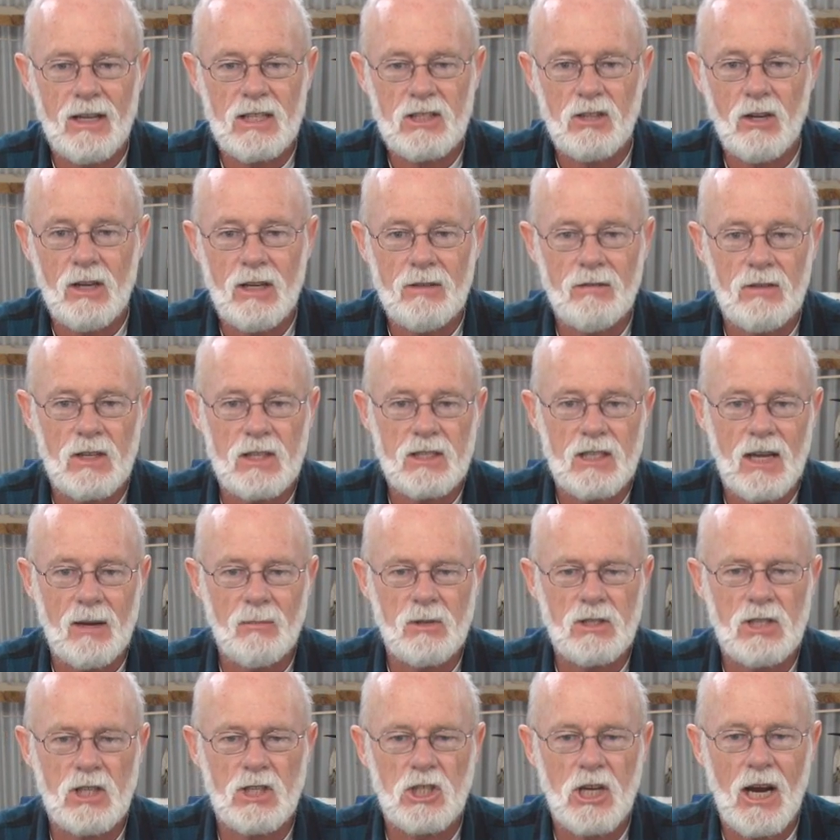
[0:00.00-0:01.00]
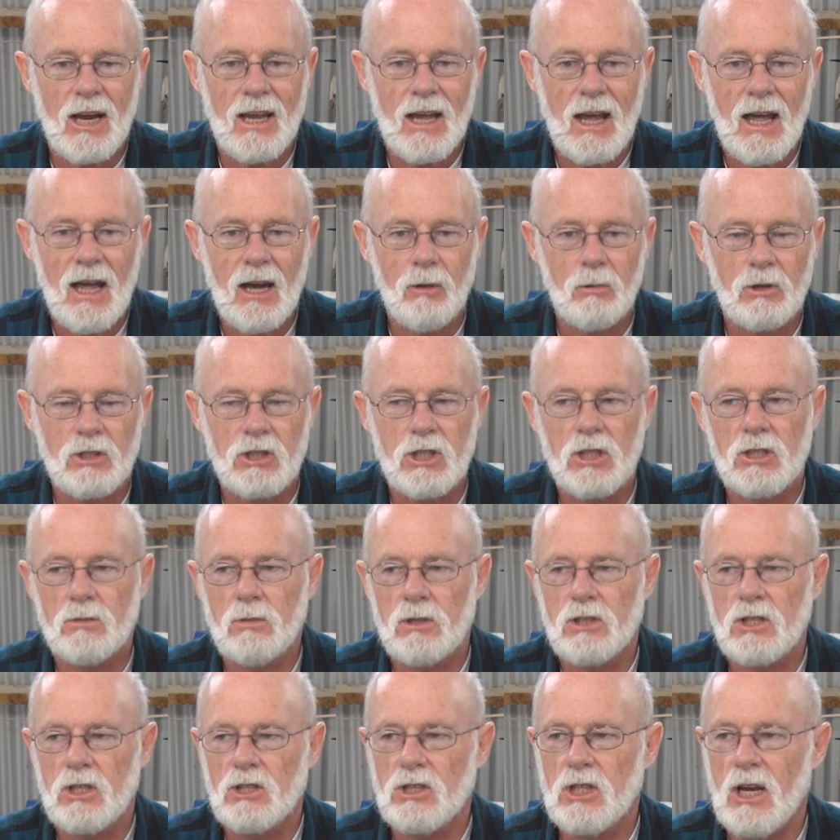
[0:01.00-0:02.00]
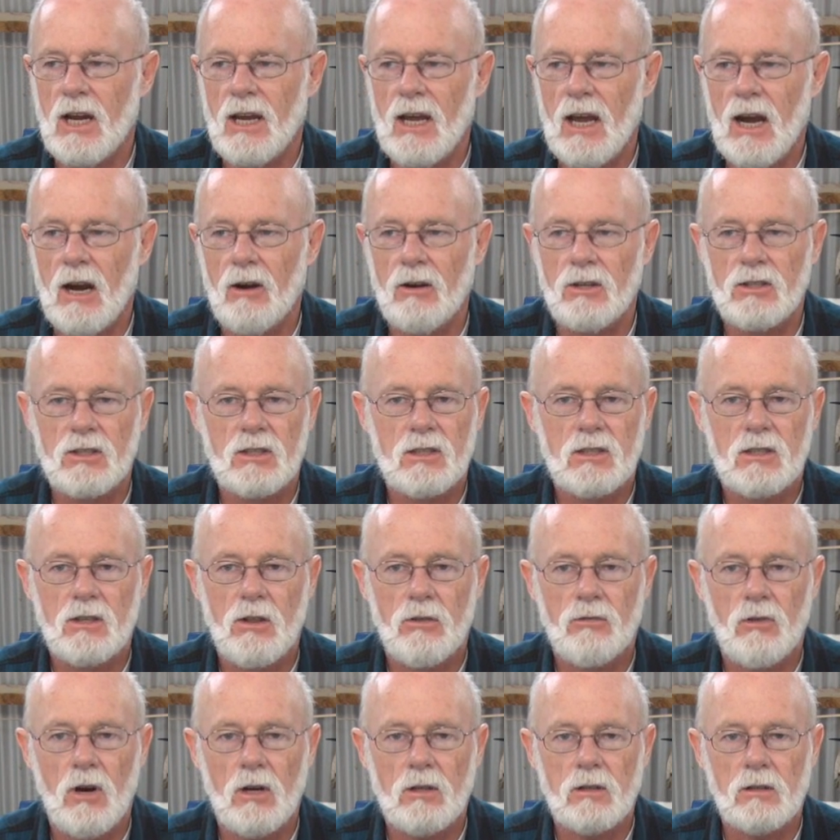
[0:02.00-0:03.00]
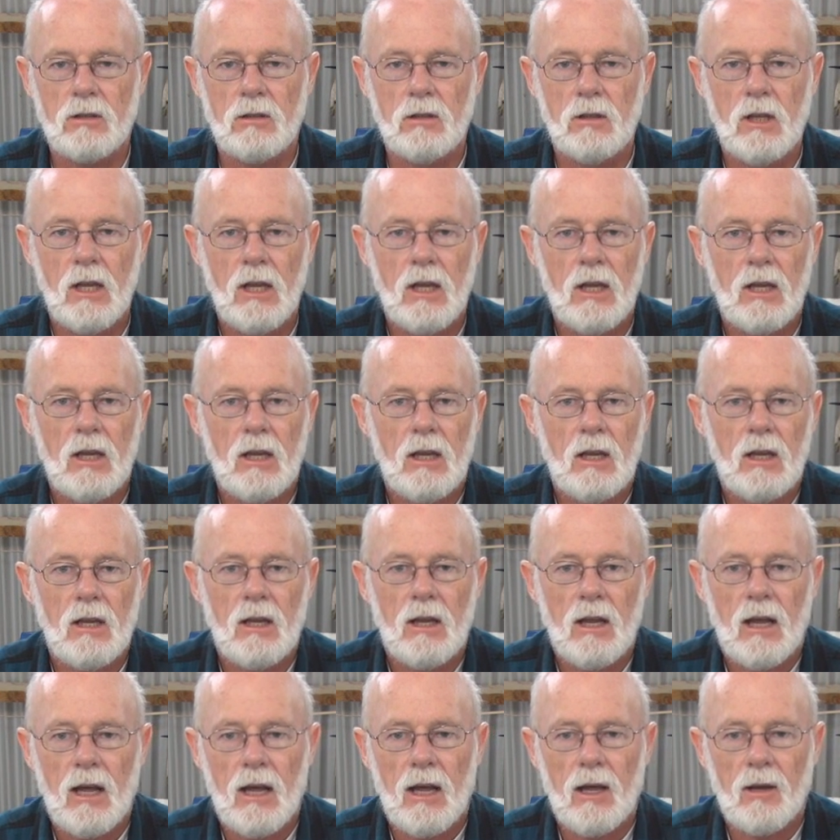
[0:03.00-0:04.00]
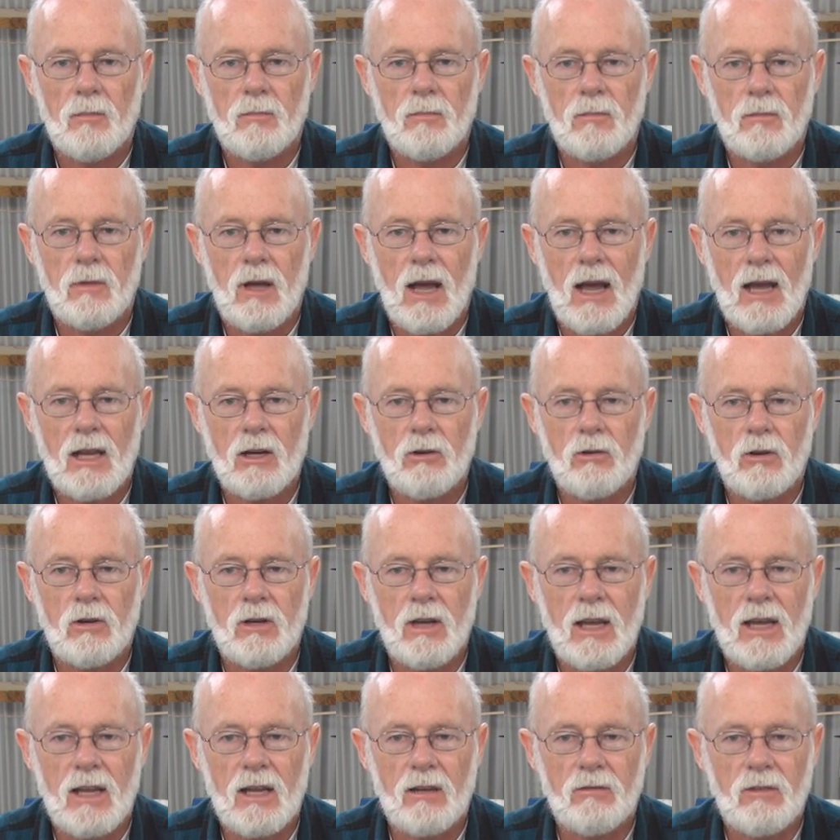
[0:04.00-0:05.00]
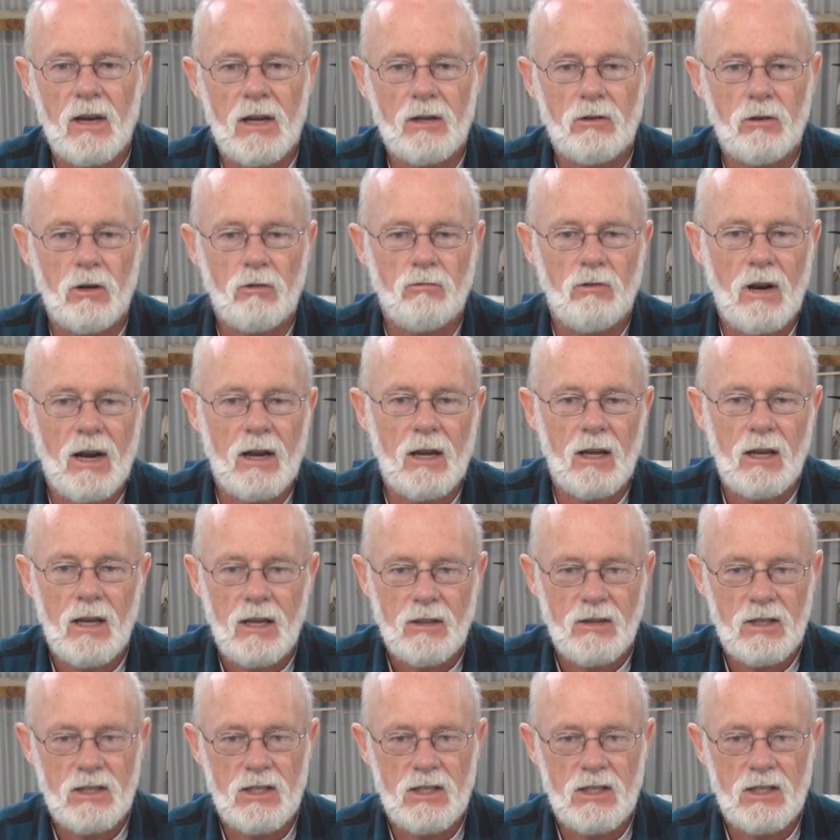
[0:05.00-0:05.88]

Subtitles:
And it's not even the same as the JR, which is, what's the JR? It's throttle, aileron, elevator and rudder.